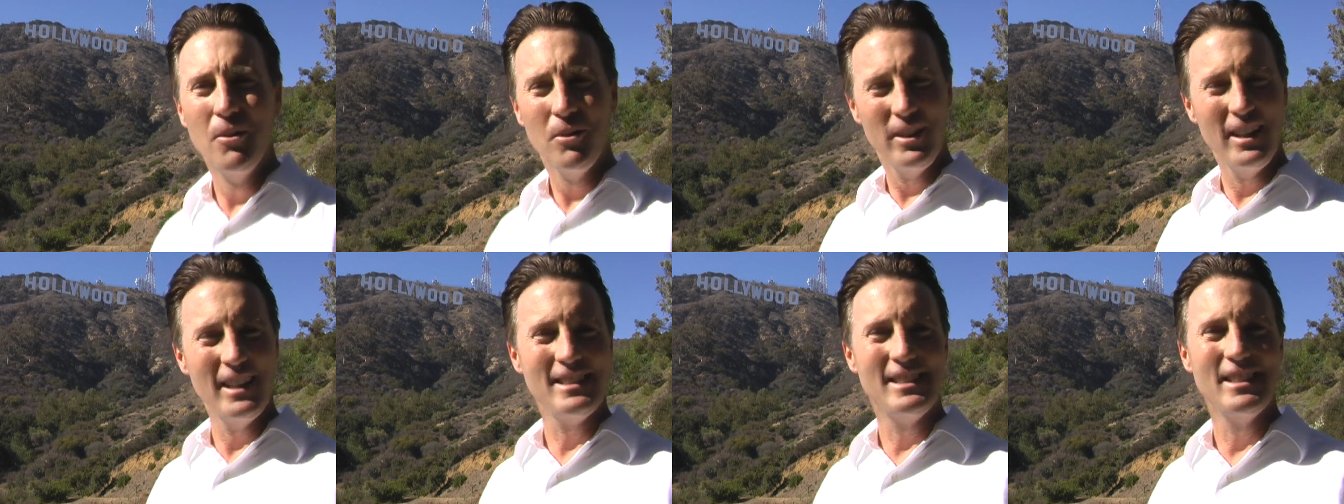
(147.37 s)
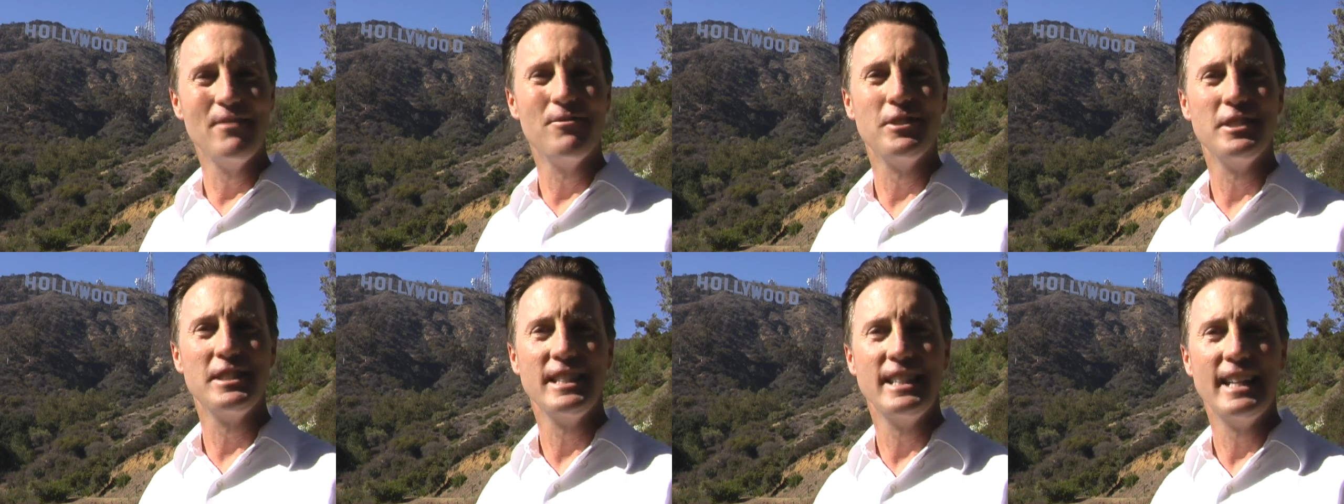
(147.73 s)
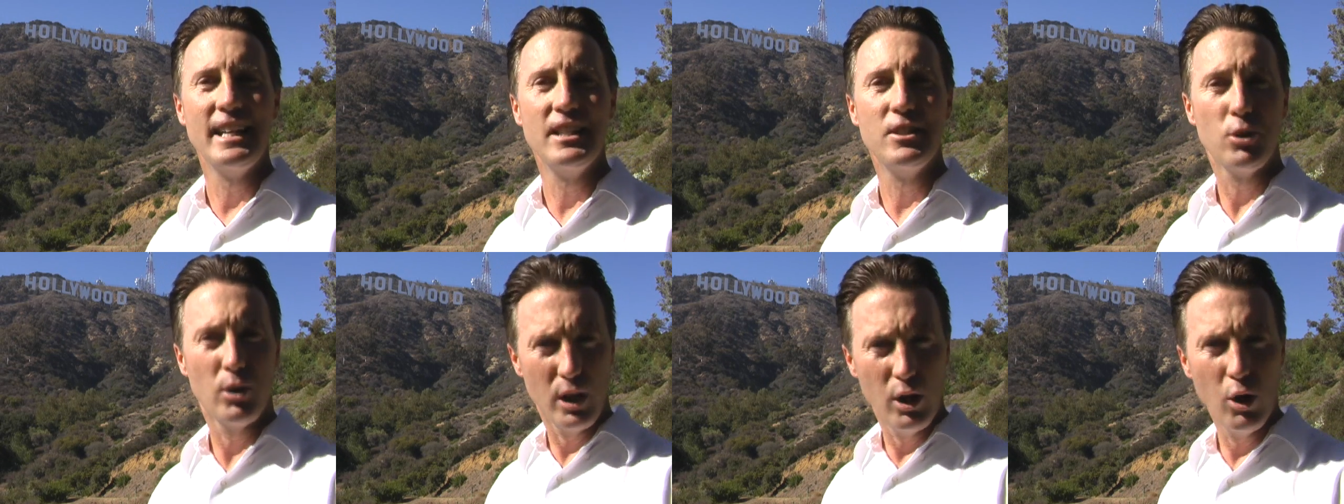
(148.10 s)
Well, that's it for
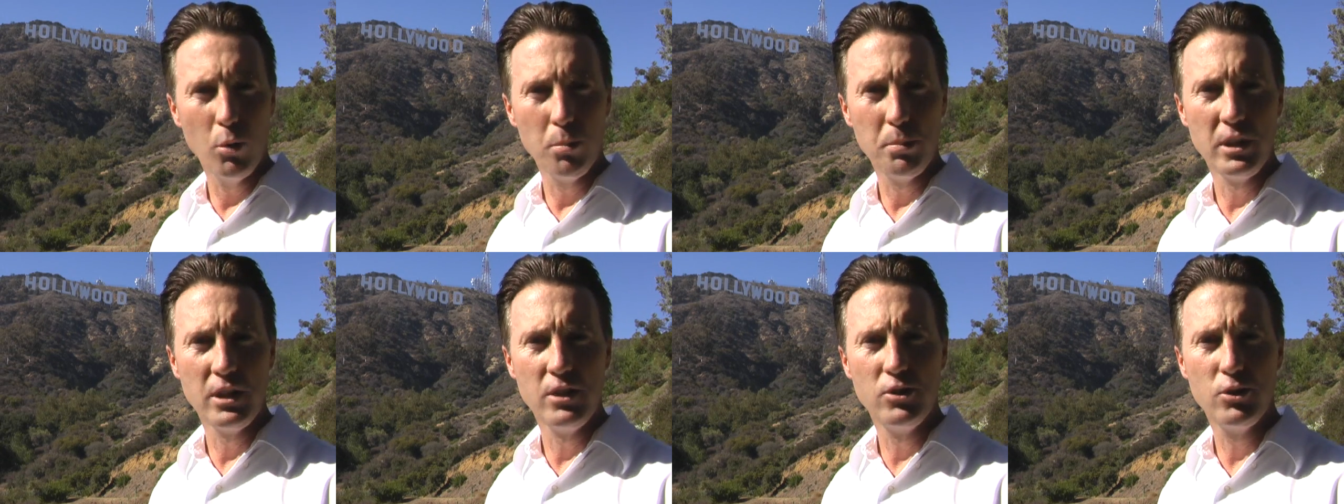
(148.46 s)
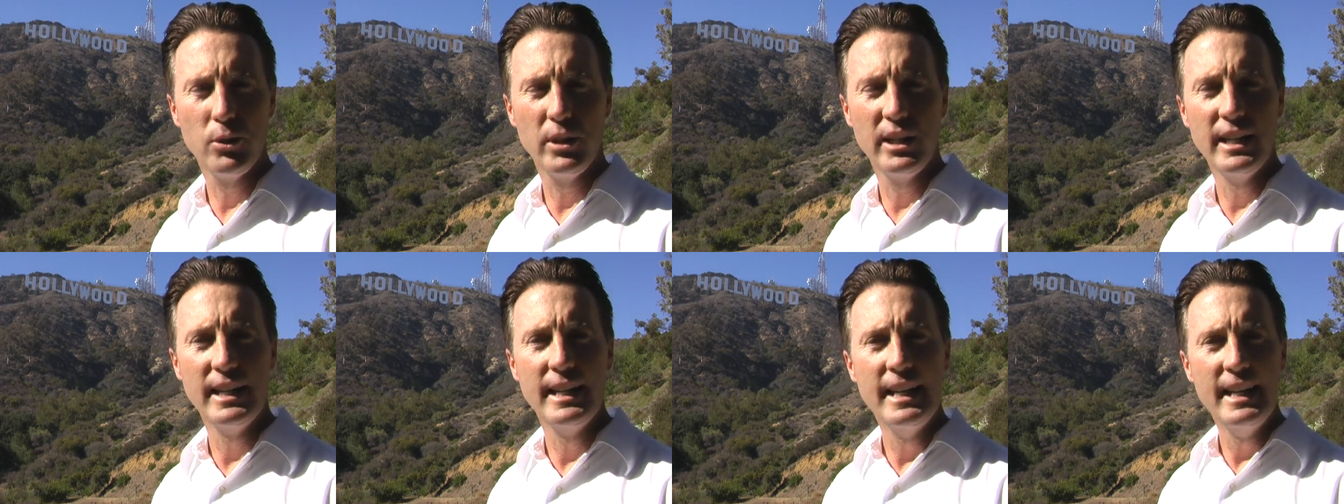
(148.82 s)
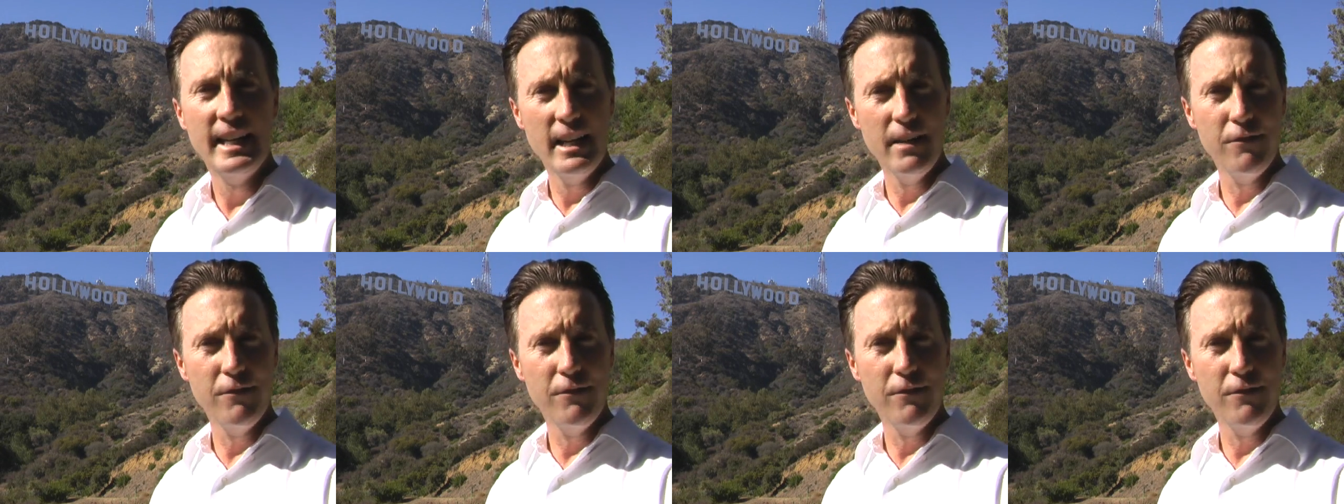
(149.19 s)
today's show. I hope you enjoyed it.